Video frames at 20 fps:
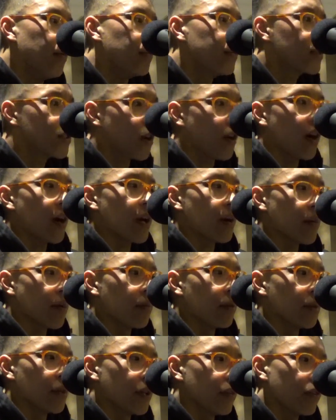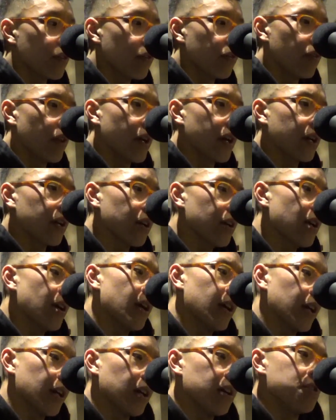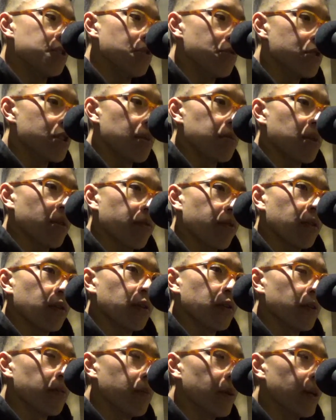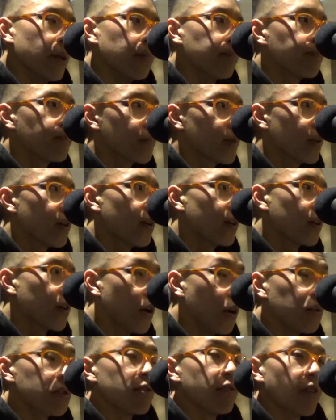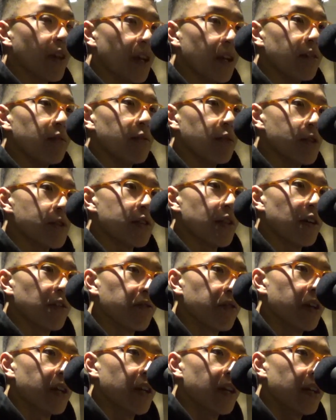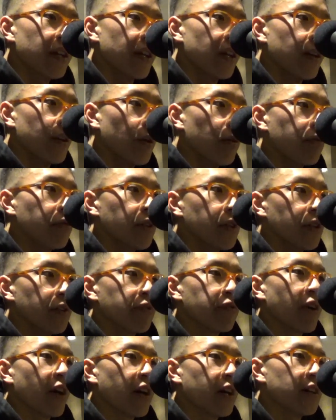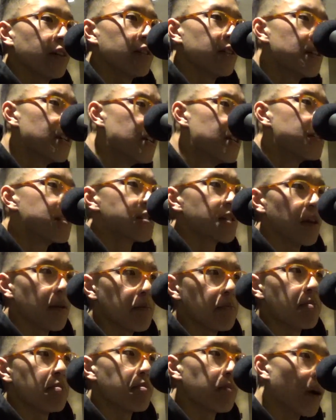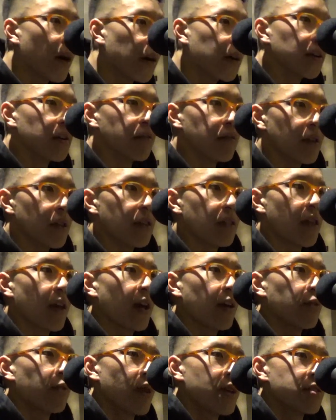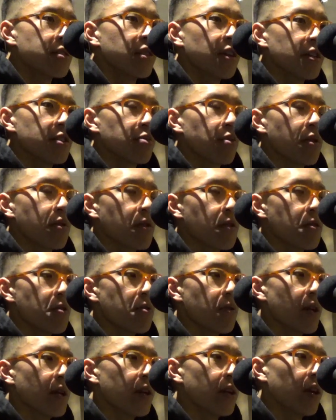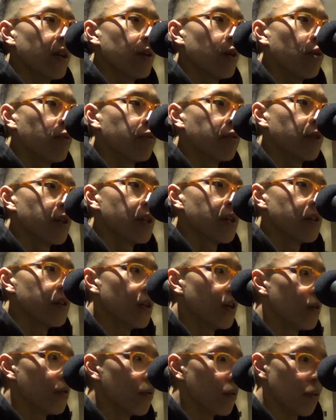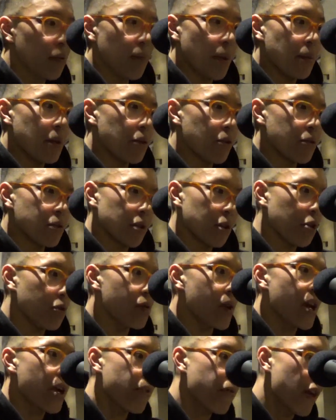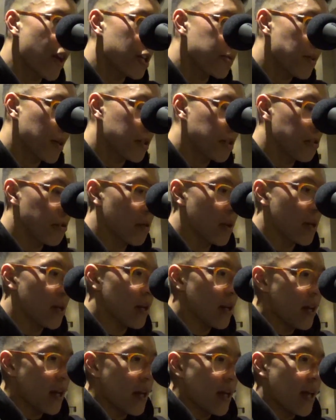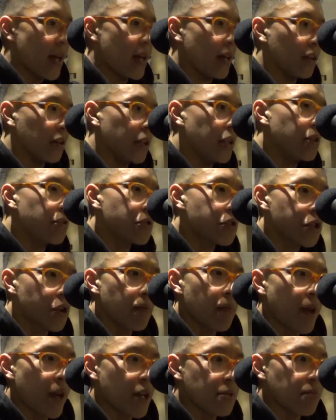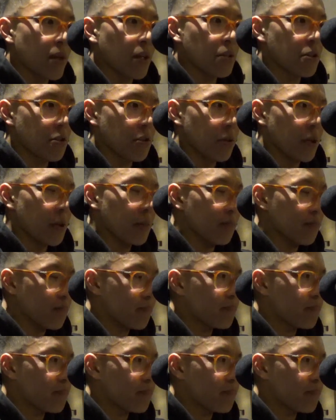So I am a believer of like kind of do something for a little bit, cultivate yourself in it, and hopefully you'll find some part of it that resonates with you, and hopefully, maybe there's a creative aspect to it, a leadership aspect to it.